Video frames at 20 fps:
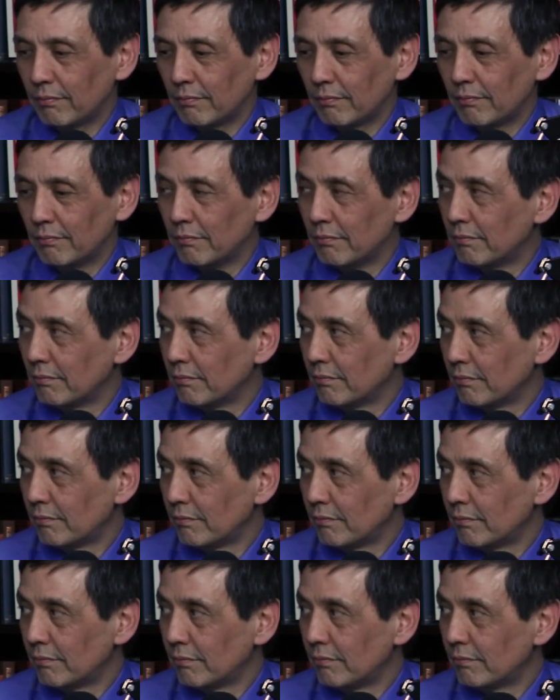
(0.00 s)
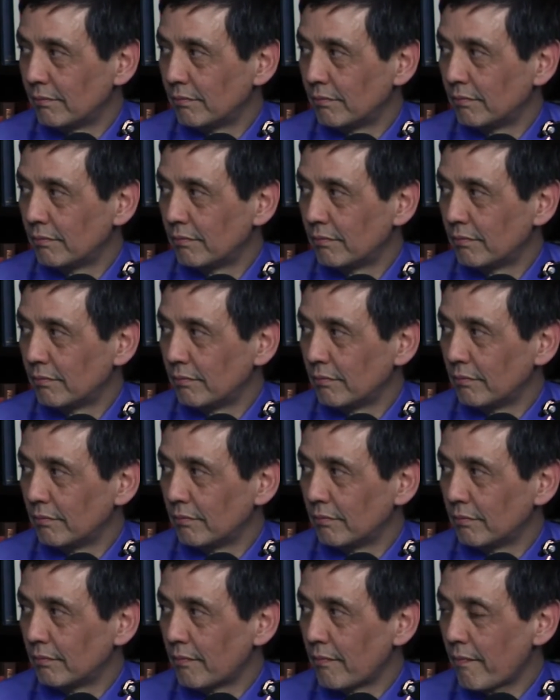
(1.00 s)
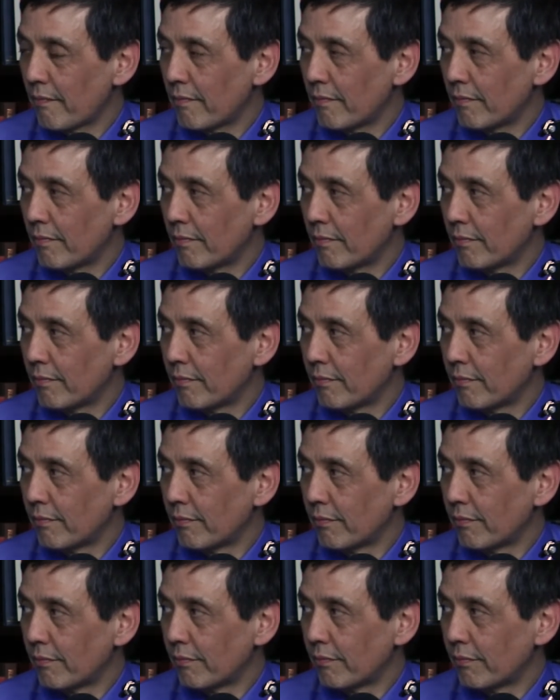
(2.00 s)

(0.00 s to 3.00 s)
(not speaking)